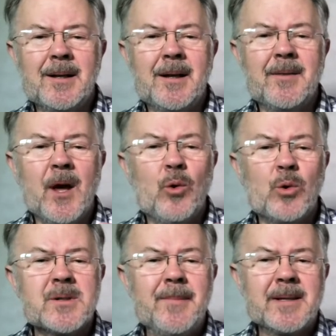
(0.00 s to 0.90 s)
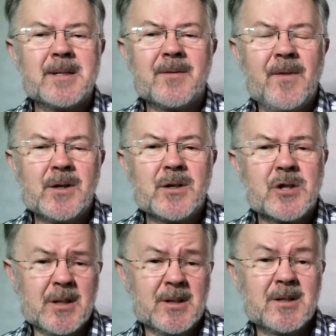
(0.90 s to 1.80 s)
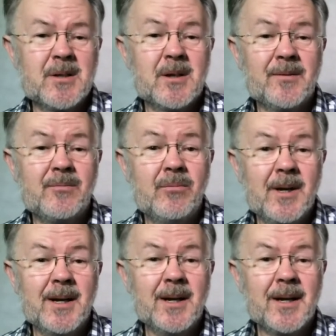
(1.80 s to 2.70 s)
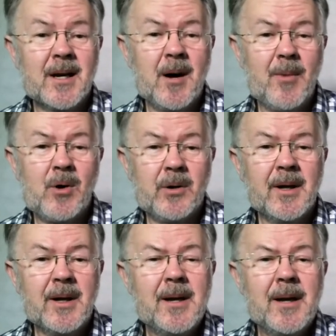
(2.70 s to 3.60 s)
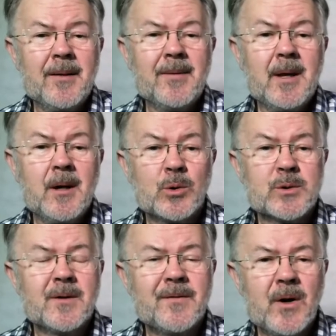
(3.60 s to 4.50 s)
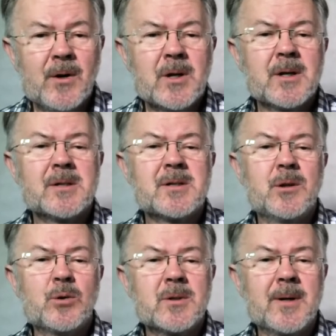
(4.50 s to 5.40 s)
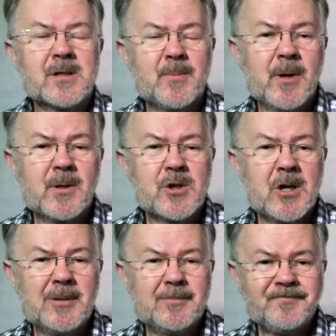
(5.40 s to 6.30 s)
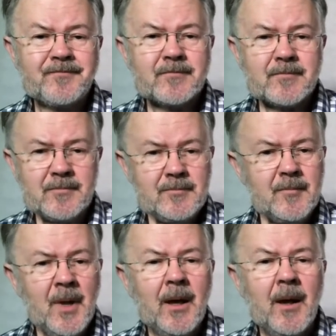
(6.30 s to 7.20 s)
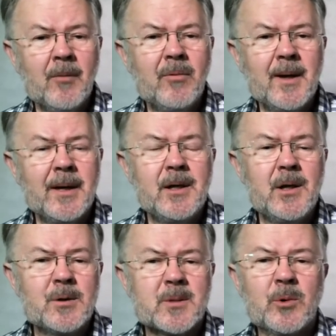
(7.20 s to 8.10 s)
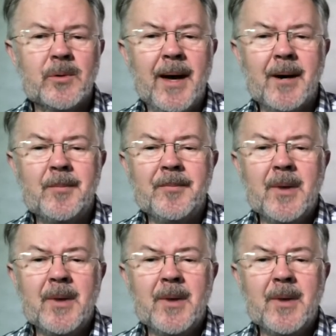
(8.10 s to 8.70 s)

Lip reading: the automatic functions that have really come on. The autofocus, the auto exposure are really usable now.